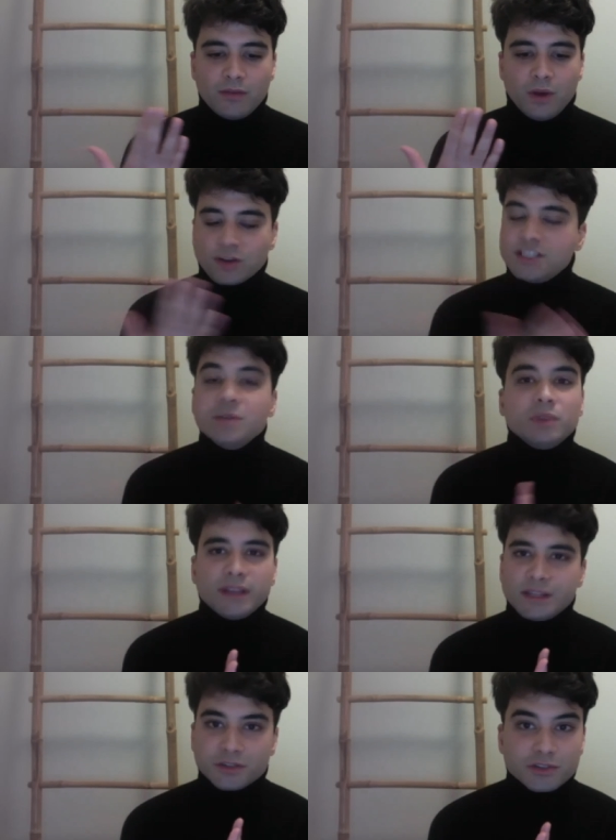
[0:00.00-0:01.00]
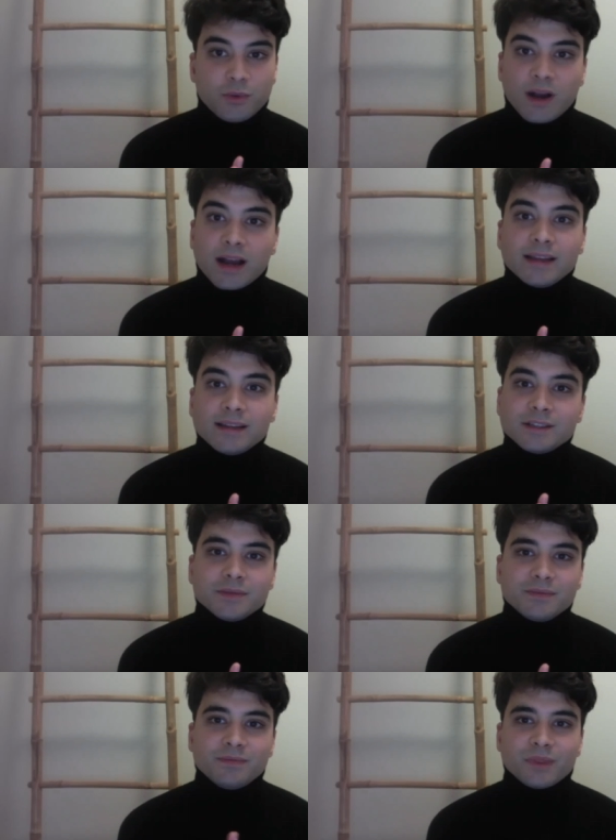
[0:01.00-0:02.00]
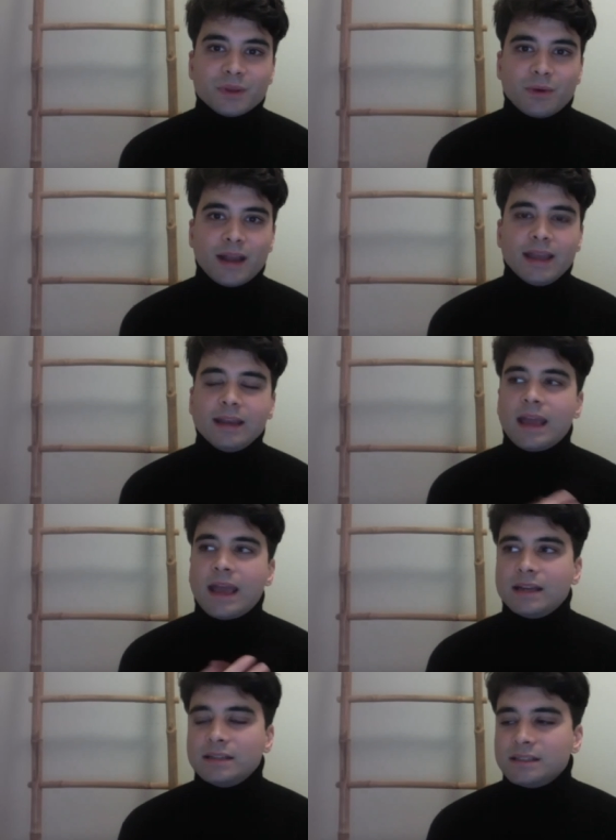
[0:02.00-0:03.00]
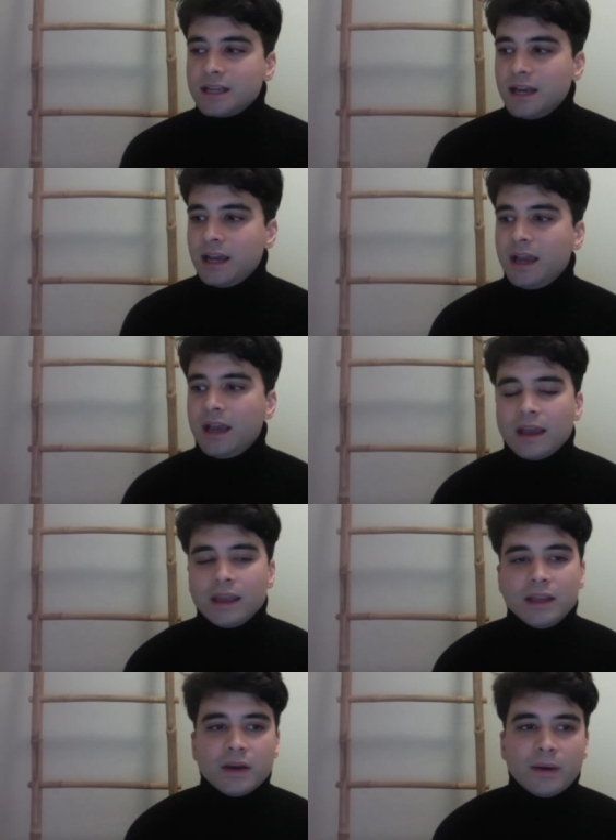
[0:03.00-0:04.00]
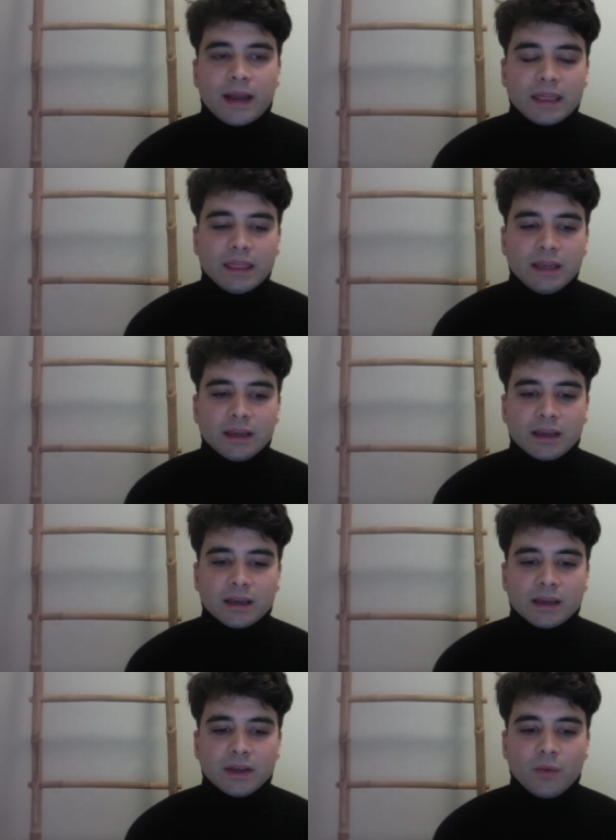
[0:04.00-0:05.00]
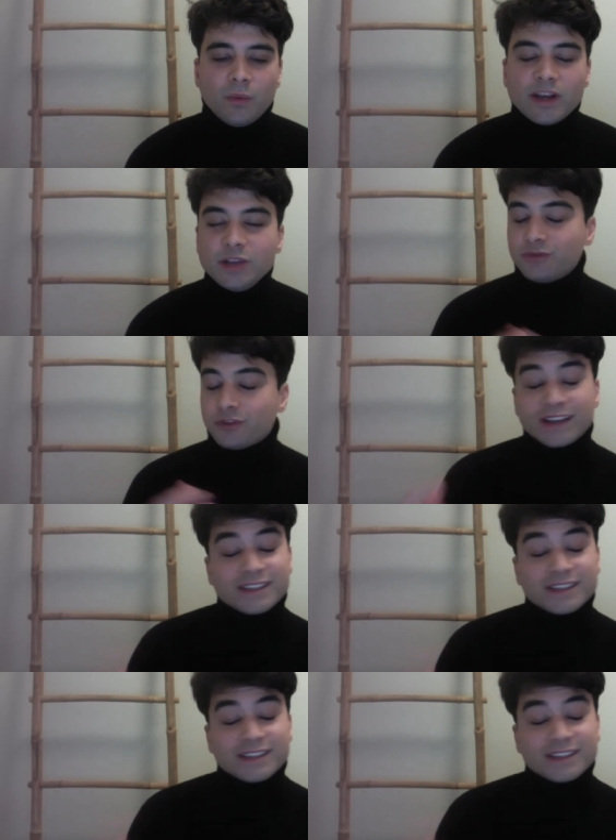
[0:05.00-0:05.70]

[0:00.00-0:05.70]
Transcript: are deeply intertwined, right? And, you know, I think, when you, for